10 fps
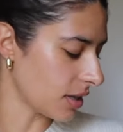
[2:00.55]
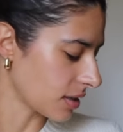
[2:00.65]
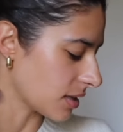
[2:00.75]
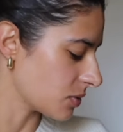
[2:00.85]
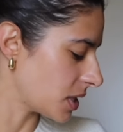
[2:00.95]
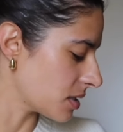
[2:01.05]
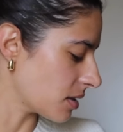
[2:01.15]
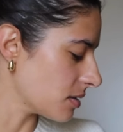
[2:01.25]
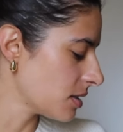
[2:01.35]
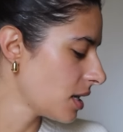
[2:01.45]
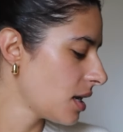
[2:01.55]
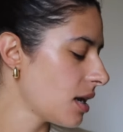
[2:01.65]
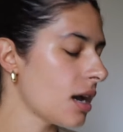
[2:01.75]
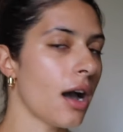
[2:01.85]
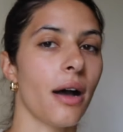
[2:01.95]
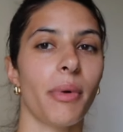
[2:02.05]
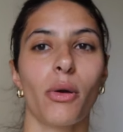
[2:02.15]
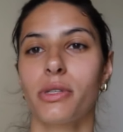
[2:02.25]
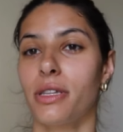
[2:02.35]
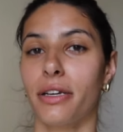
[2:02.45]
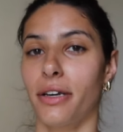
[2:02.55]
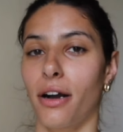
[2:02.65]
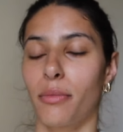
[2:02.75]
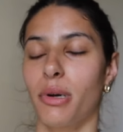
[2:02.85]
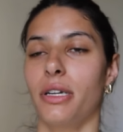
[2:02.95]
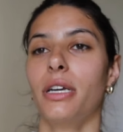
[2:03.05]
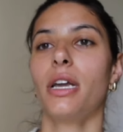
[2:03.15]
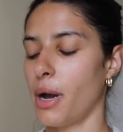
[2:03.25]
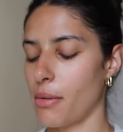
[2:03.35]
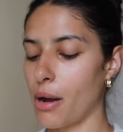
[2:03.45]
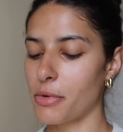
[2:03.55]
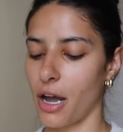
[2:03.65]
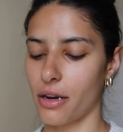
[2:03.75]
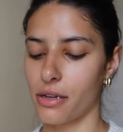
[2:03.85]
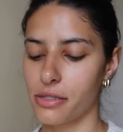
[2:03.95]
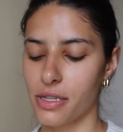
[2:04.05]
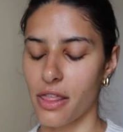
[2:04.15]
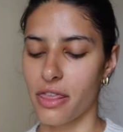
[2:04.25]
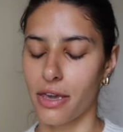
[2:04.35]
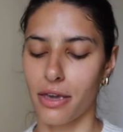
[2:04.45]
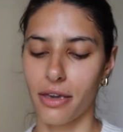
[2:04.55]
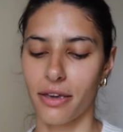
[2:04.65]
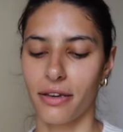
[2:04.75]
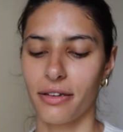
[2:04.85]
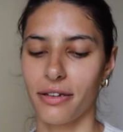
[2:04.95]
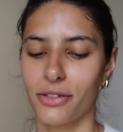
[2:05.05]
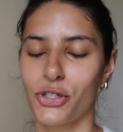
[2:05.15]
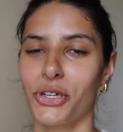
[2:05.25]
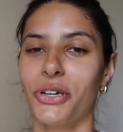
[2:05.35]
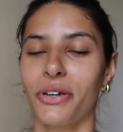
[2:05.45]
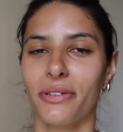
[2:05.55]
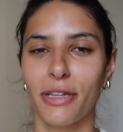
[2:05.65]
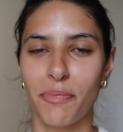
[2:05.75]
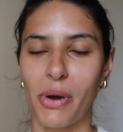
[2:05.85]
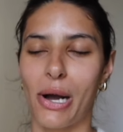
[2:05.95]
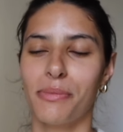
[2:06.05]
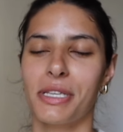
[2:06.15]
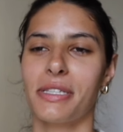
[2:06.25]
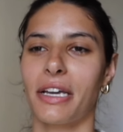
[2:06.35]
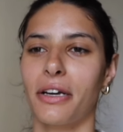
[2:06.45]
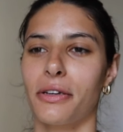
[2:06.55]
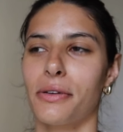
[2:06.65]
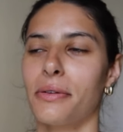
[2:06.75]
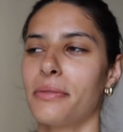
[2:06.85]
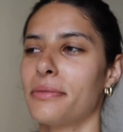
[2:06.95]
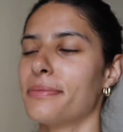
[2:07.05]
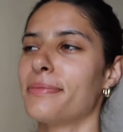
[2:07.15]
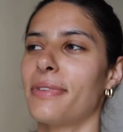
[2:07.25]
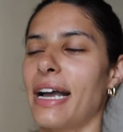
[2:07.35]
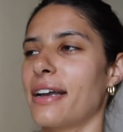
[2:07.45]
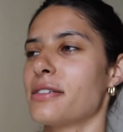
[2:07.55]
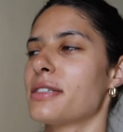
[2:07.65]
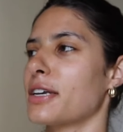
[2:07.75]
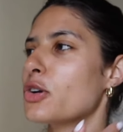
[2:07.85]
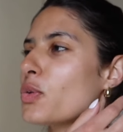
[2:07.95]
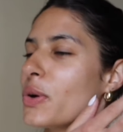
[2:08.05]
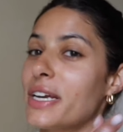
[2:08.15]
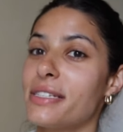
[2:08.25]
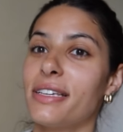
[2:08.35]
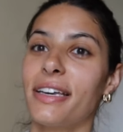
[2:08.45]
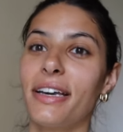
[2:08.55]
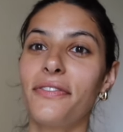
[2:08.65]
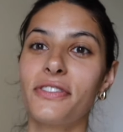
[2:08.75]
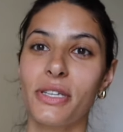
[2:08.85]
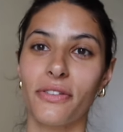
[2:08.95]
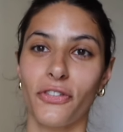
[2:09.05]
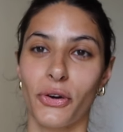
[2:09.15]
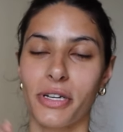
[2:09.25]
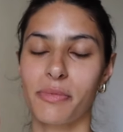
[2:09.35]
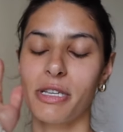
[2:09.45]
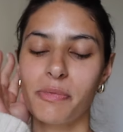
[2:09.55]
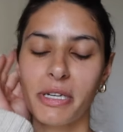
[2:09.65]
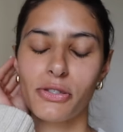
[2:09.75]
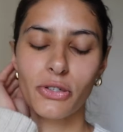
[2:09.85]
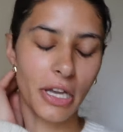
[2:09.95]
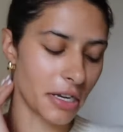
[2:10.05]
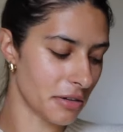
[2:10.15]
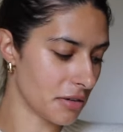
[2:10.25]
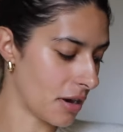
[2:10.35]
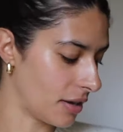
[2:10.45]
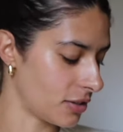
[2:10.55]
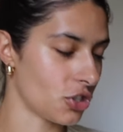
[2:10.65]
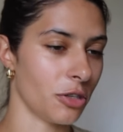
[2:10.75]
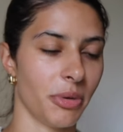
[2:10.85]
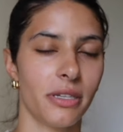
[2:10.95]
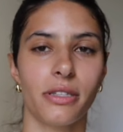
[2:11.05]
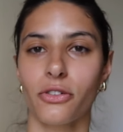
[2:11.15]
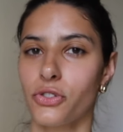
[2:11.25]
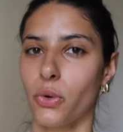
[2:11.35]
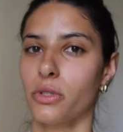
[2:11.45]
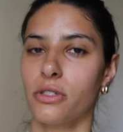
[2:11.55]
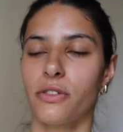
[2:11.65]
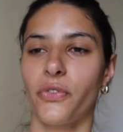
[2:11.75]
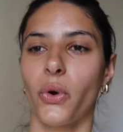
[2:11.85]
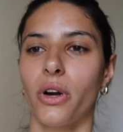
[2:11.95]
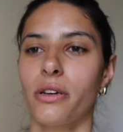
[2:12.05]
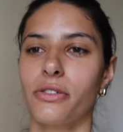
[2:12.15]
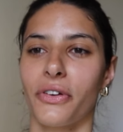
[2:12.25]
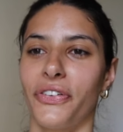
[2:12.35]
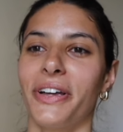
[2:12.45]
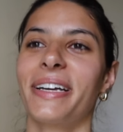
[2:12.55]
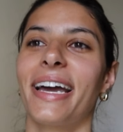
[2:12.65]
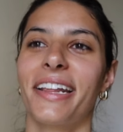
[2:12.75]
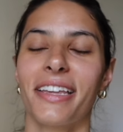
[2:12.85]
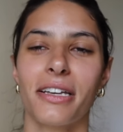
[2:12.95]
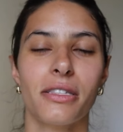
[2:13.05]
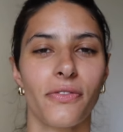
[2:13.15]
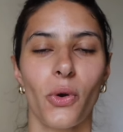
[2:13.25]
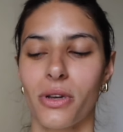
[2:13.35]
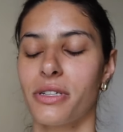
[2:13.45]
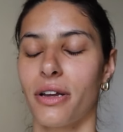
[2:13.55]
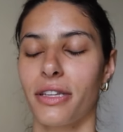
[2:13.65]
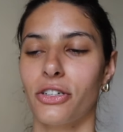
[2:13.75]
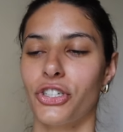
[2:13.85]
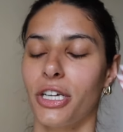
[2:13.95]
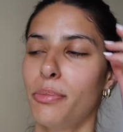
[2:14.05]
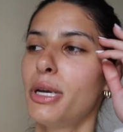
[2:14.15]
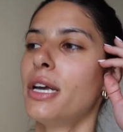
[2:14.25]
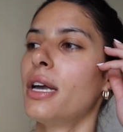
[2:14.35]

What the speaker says: like that's what this is. I wasn't that young, but my mom got us the sugar lip balms as like a, I guess, like crazy gift for Christmas because they're like not the cheapest. They're sold in Sephora, so I feel like anything in Sephora is not that cheap.